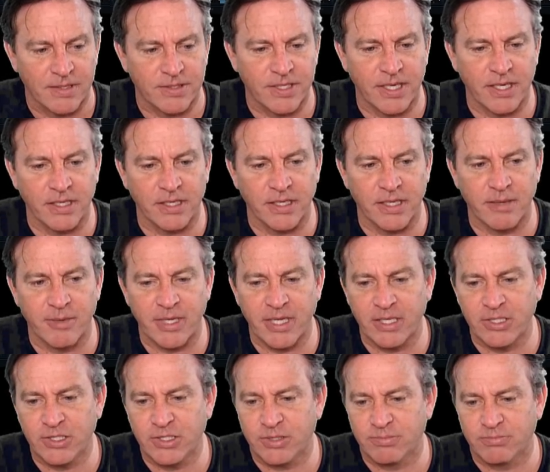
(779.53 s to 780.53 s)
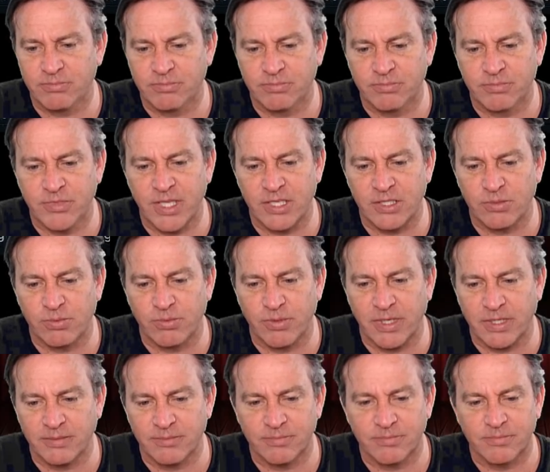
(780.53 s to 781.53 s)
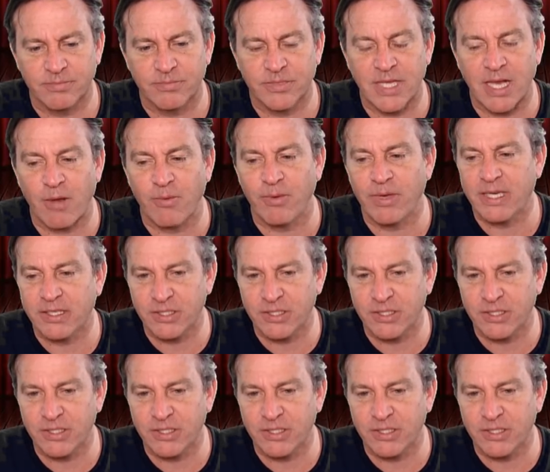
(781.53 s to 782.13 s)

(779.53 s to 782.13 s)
Single image. This one. Now